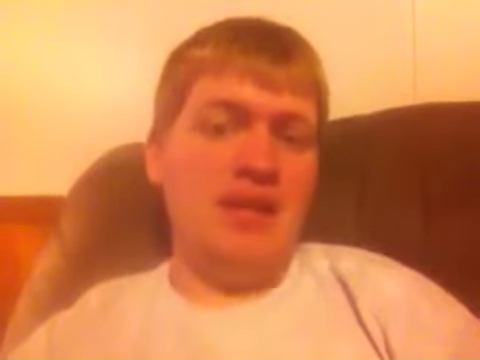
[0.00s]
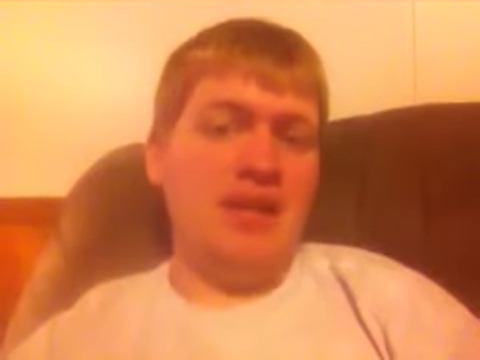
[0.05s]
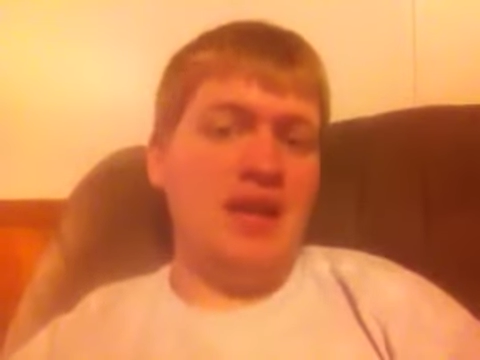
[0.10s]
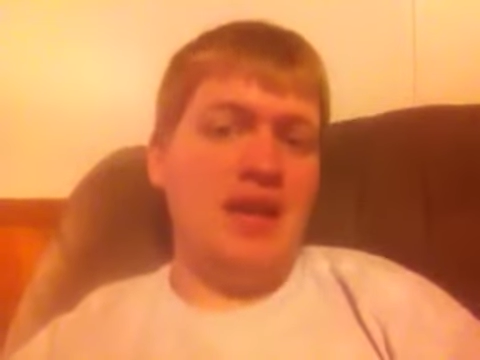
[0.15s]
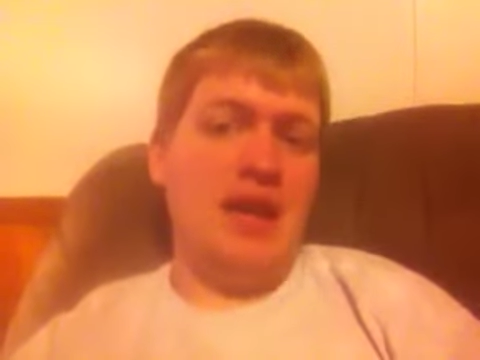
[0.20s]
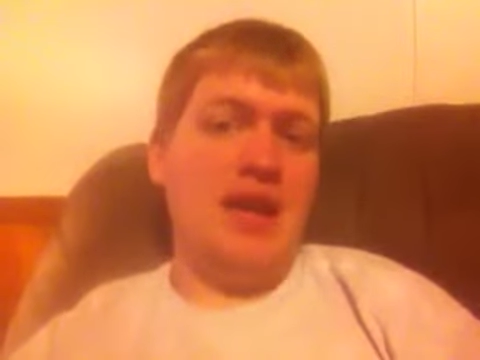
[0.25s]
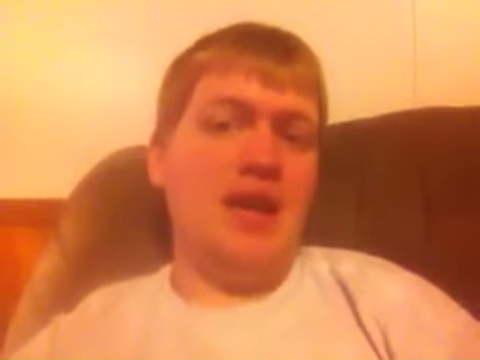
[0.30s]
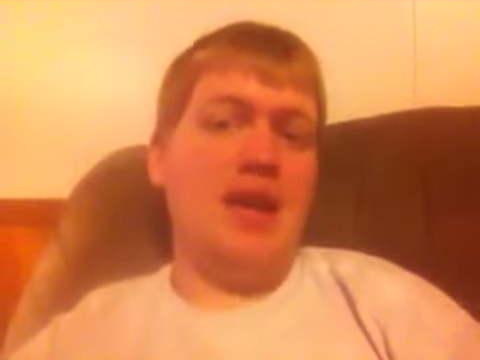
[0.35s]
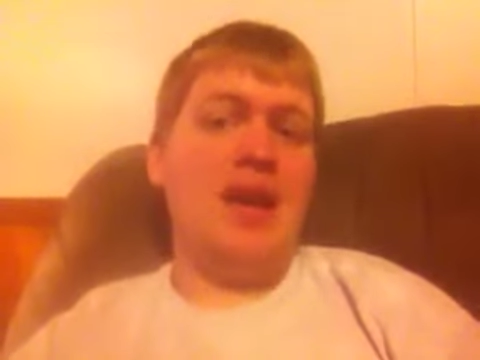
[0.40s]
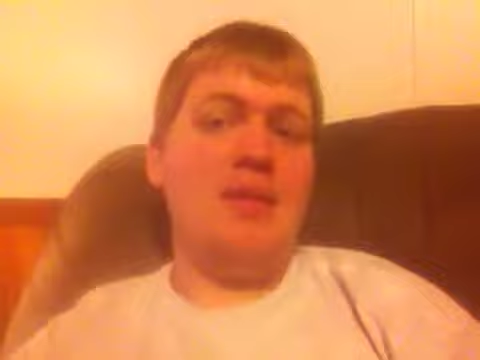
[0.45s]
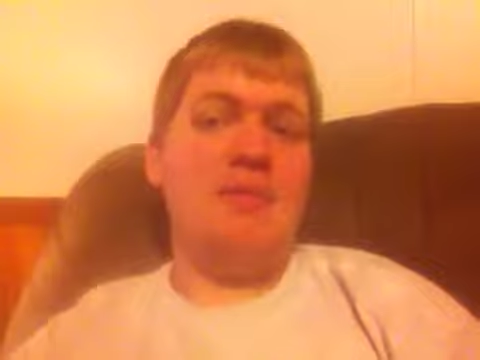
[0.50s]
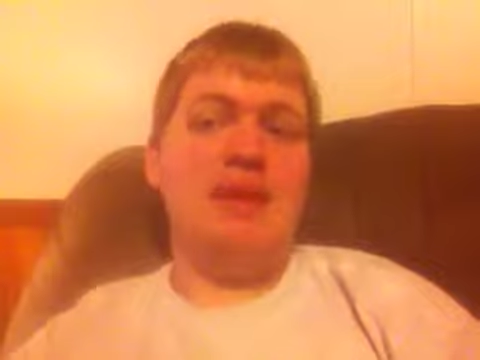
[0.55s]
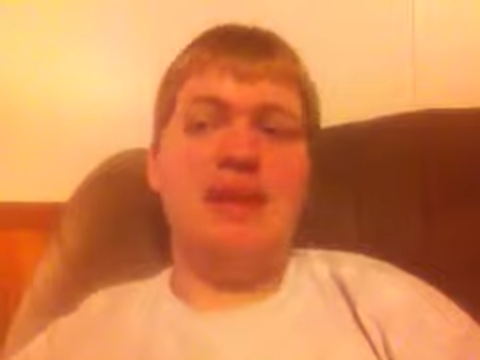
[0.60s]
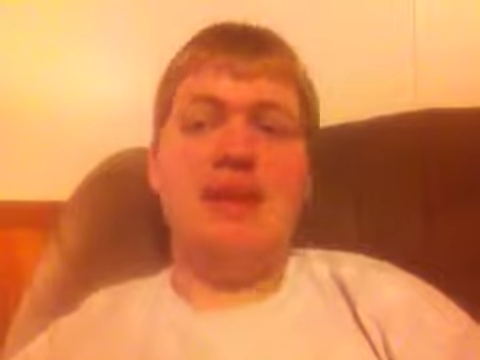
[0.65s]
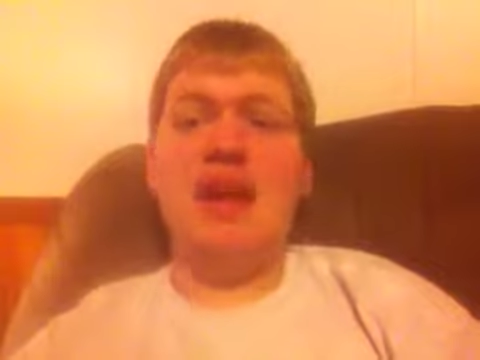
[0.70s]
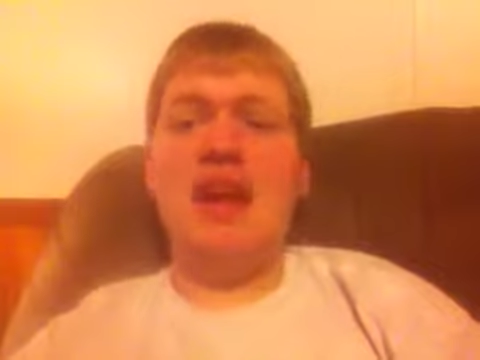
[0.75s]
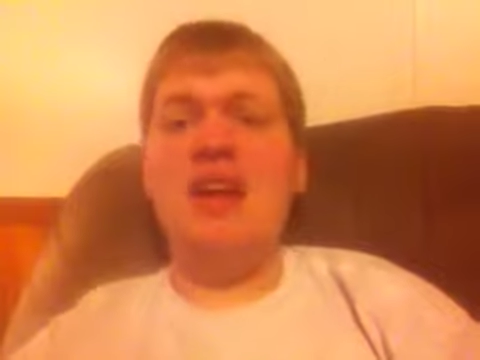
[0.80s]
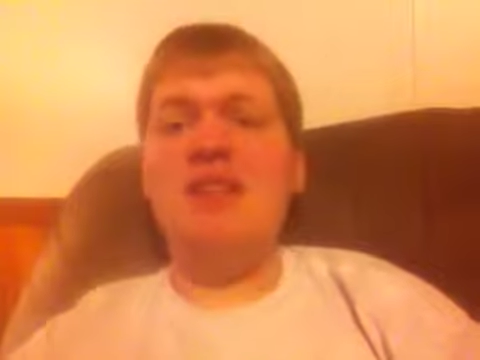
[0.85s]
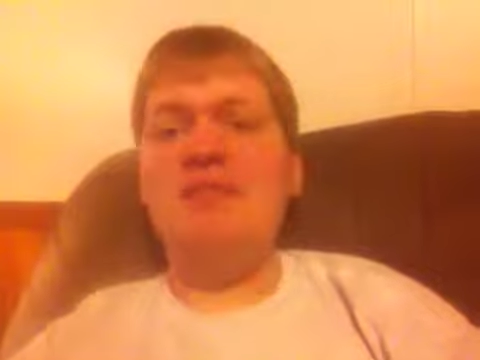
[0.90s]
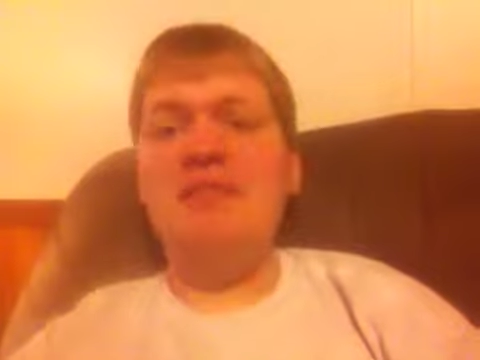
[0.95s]
I mean,
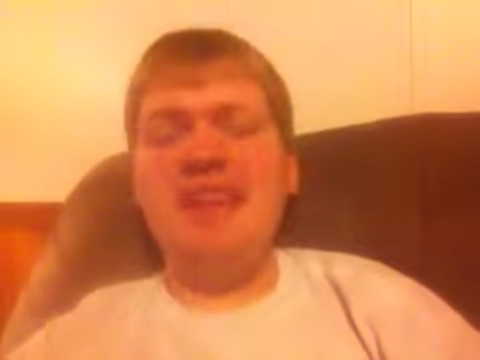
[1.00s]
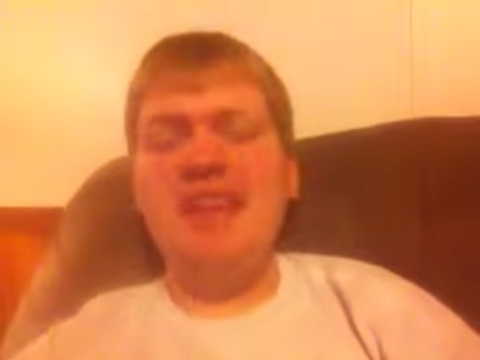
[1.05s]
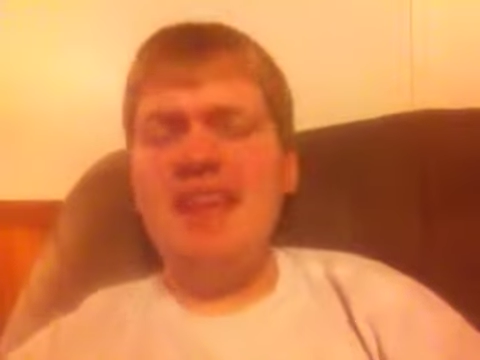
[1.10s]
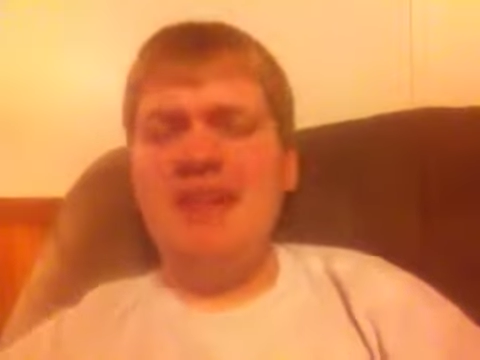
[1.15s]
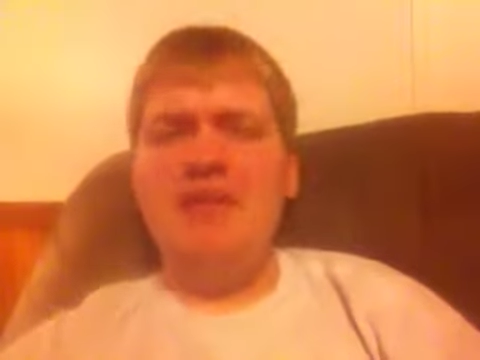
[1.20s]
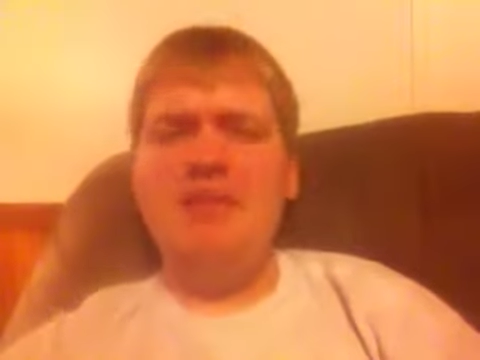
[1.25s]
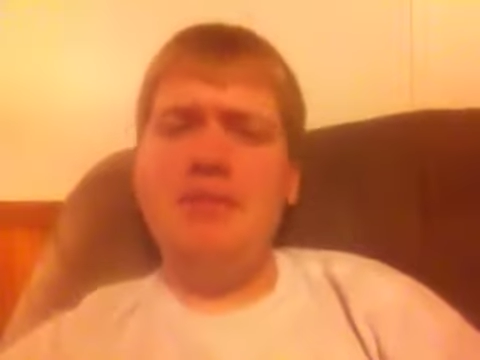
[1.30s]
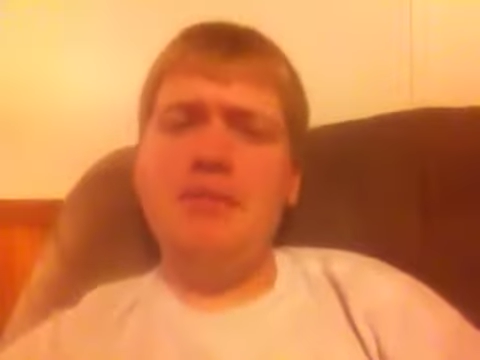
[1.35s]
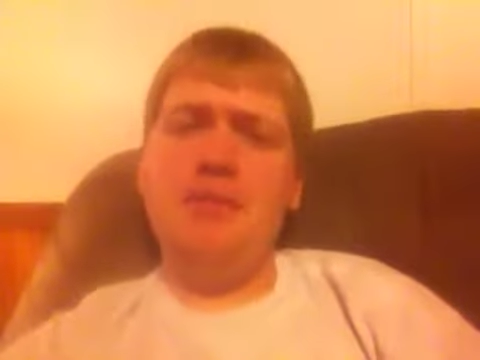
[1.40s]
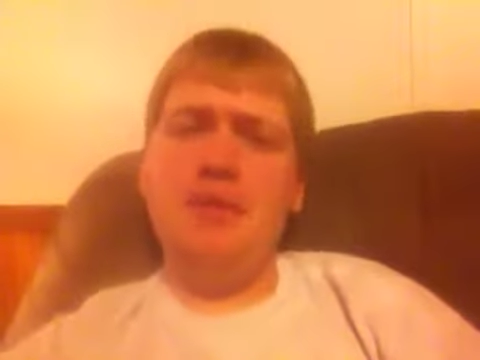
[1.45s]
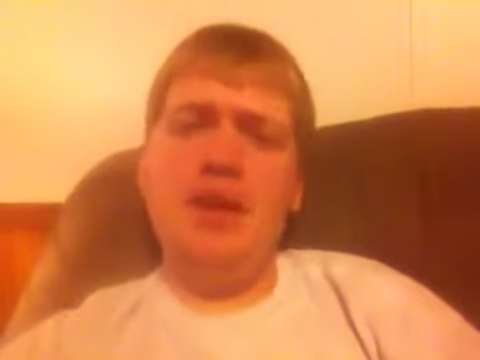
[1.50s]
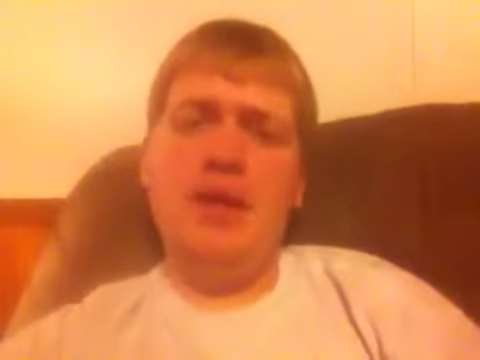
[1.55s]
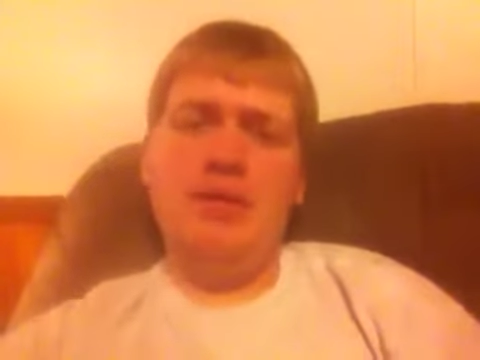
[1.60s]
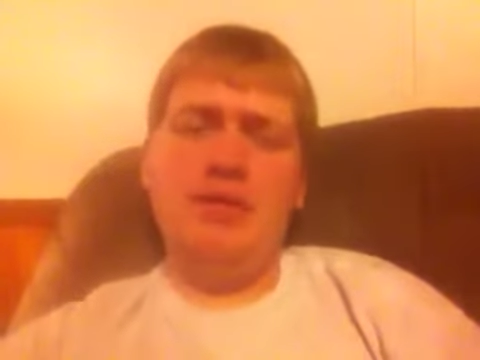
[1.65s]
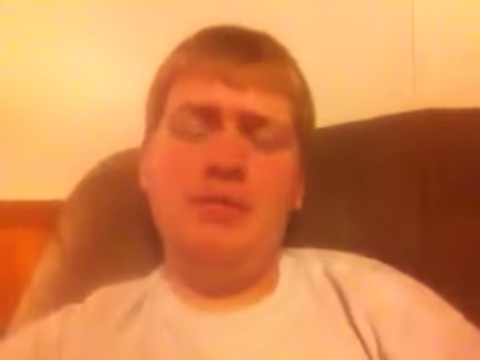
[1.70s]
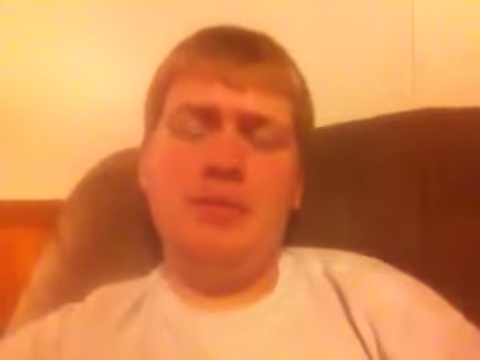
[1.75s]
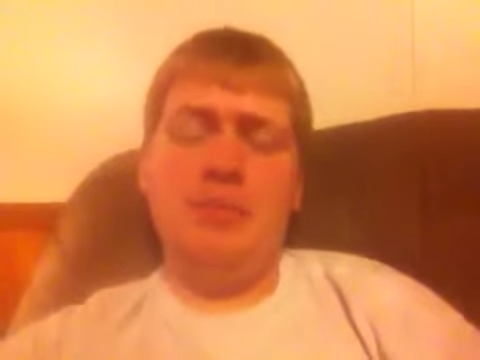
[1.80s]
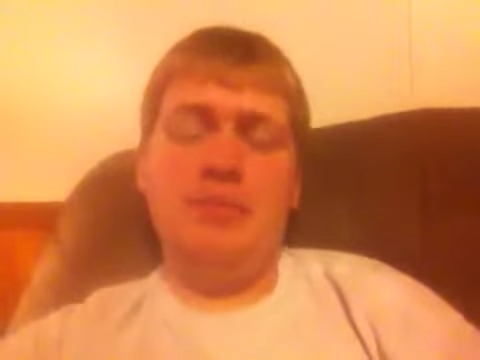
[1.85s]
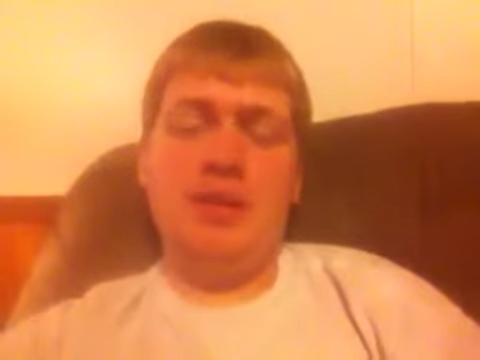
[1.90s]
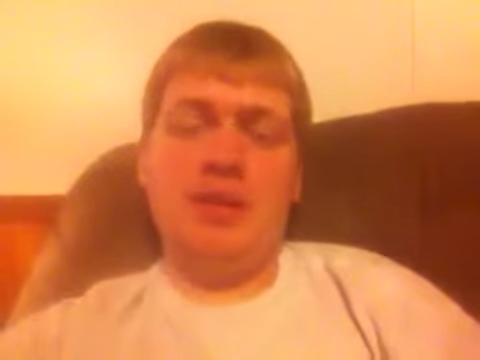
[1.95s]

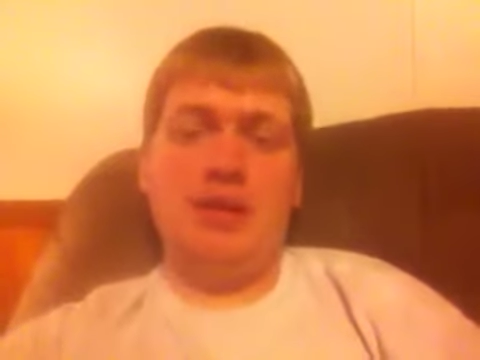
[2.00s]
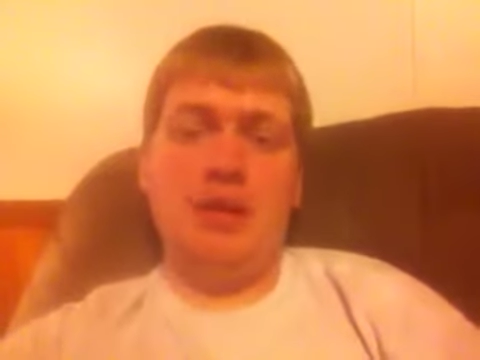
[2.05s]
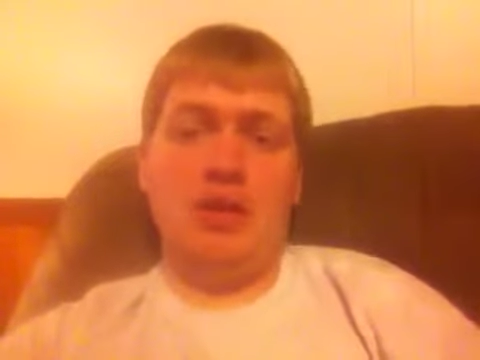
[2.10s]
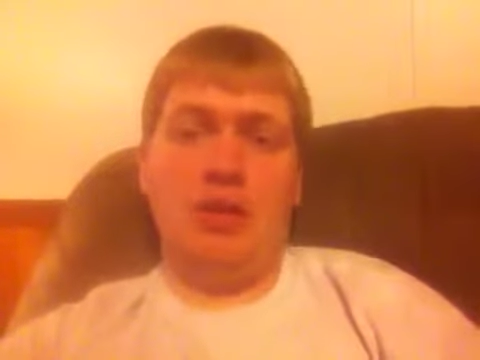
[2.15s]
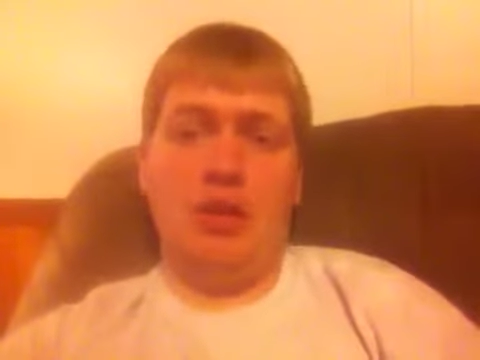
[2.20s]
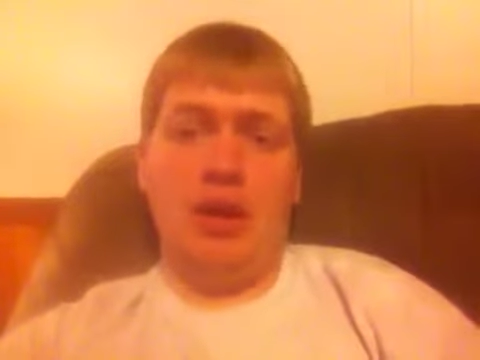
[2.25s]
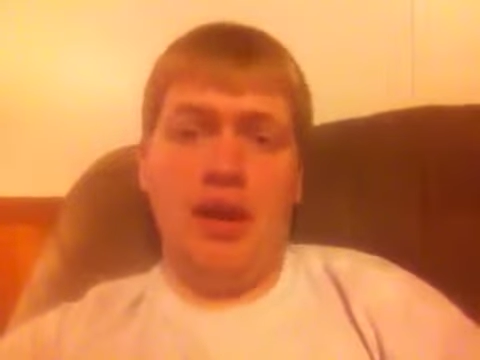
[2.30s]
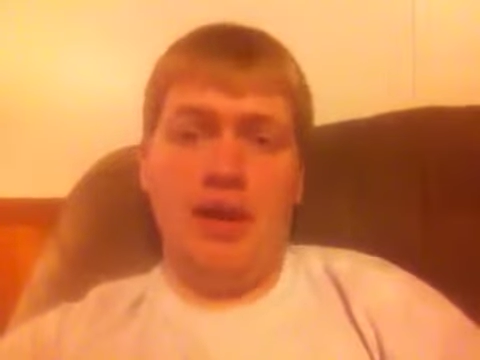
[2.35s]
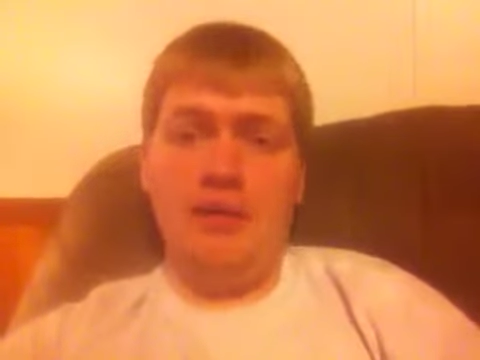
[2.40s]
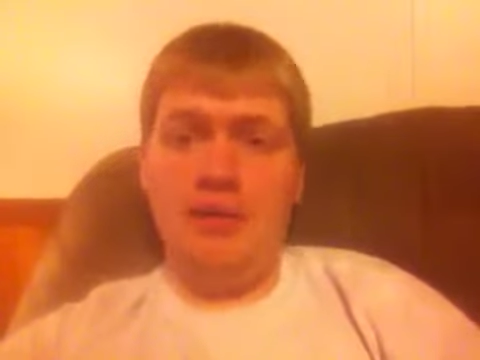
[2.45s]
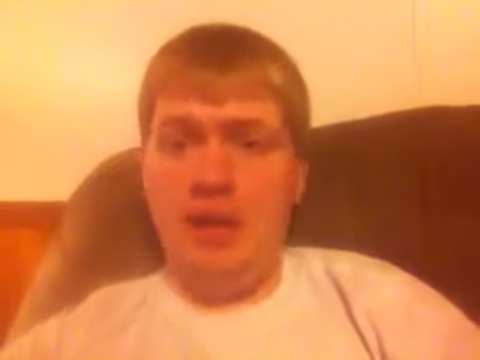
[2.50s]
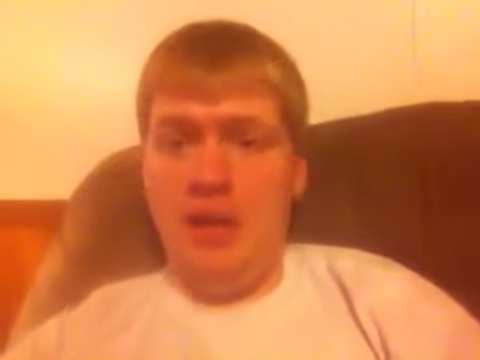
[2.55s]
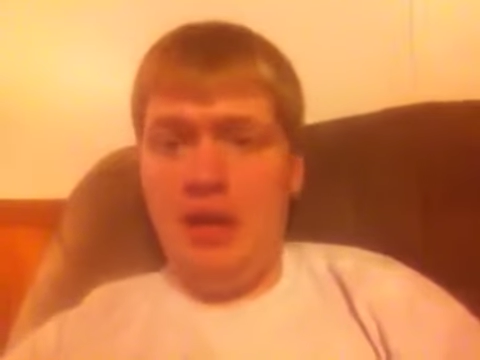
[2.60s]
it would be alright.